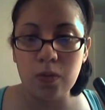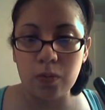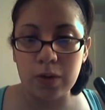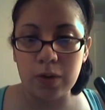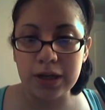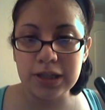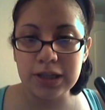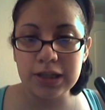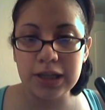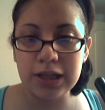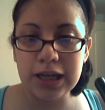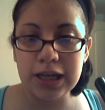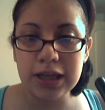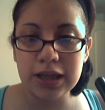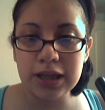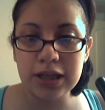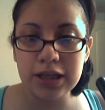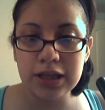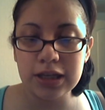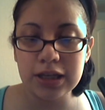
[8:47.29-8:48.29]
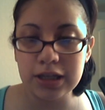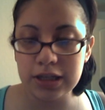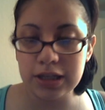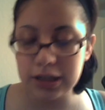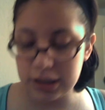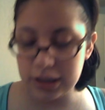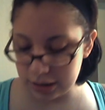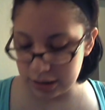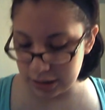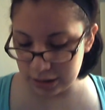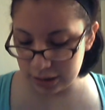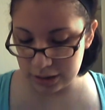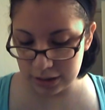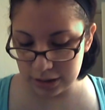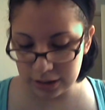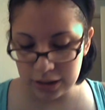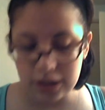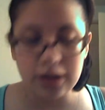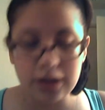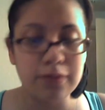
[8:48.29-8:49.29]
waist length
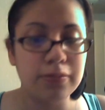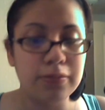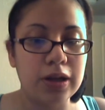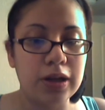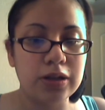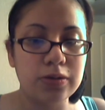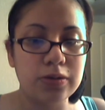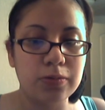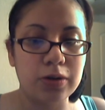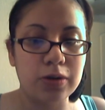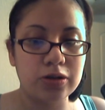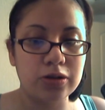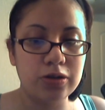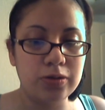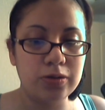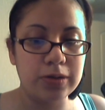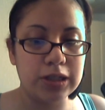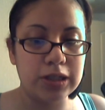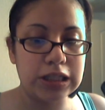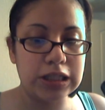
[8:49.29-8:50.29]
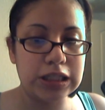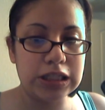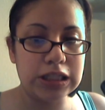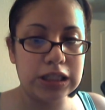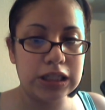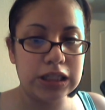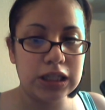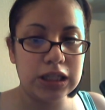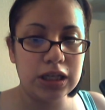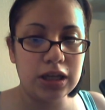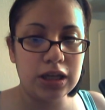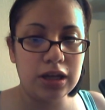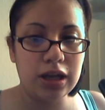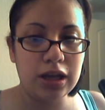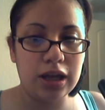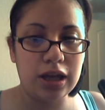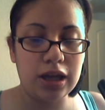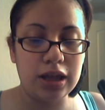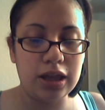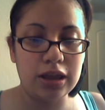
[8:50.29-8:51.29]
plus 1 or 2 inches,
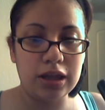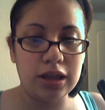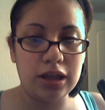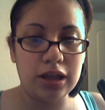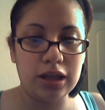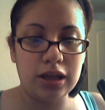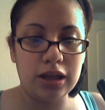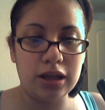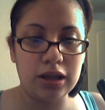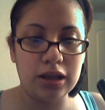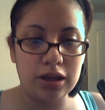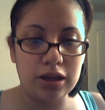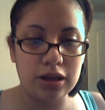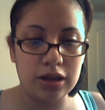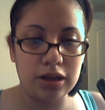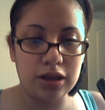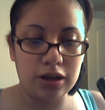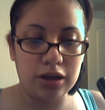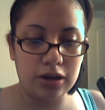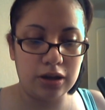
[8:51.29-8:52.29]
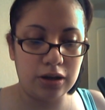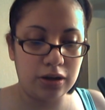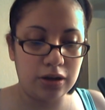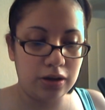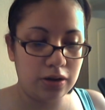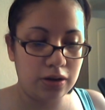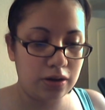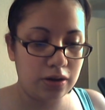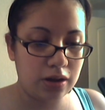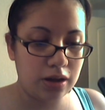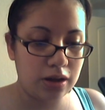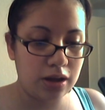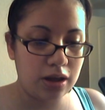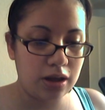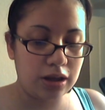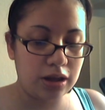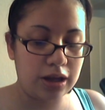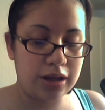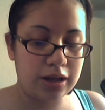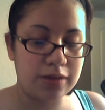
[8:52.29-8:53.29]
and then the
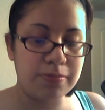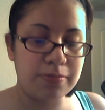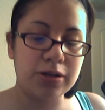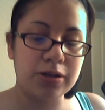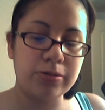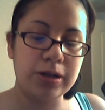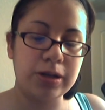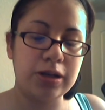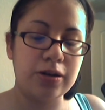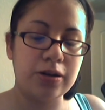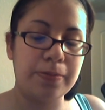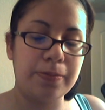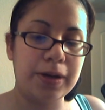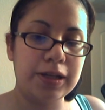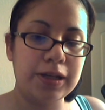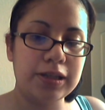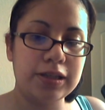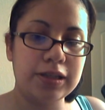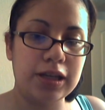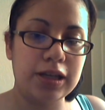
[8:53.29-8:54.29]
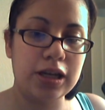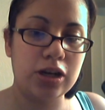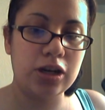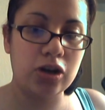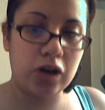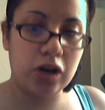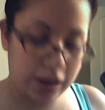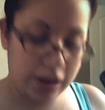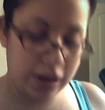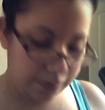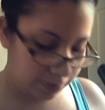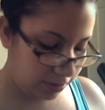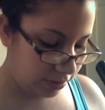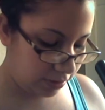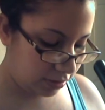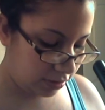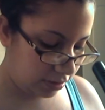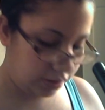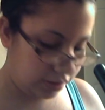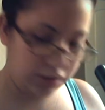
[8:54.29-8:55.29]
length between your bust and your hip,
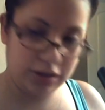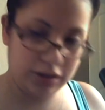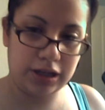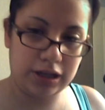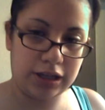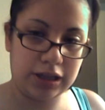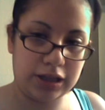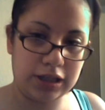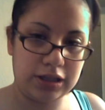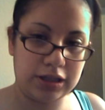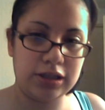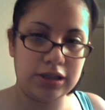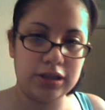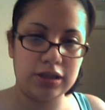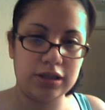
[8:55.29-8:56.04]
like this.